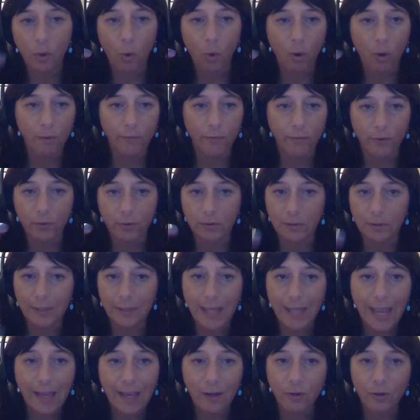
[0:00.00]
offers
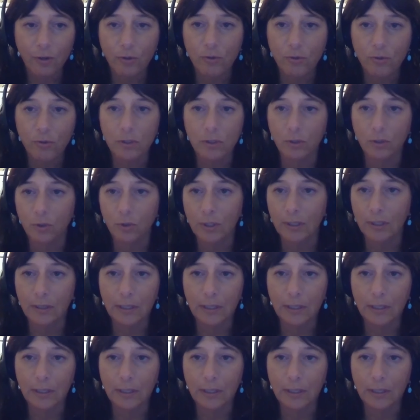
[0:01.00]
layers you can